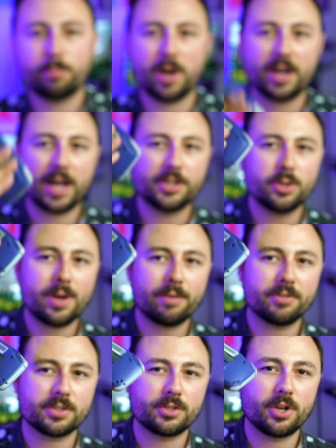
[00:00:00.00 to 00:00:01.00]
but I do
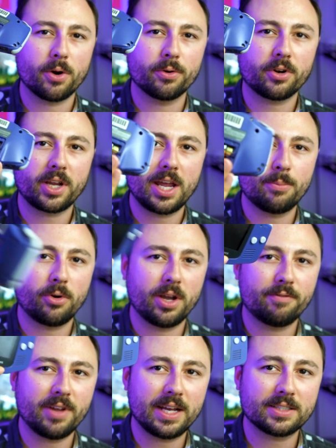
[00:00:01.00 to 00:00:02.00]
have this donor Game Boy
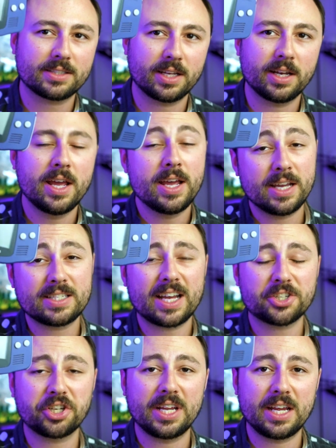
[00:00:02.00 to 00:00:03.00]
Advance that is
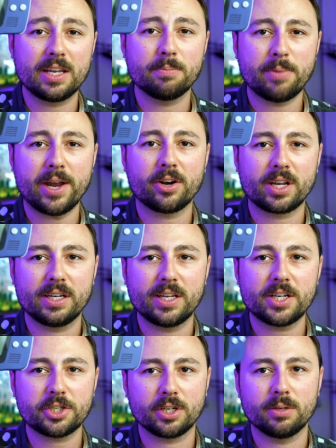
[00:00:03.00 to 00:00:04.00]
actually in better
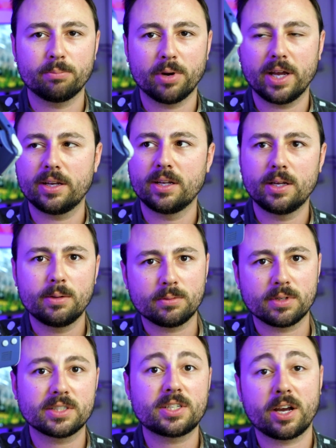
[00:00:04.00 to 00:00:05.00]
condition, but
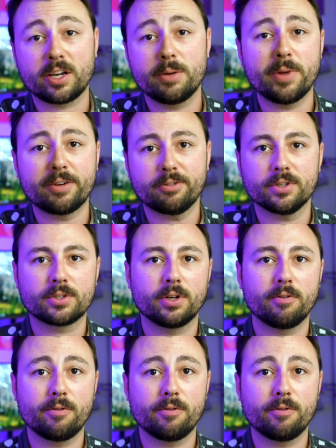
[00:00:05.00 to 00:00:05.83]
that's not gonna make for as good of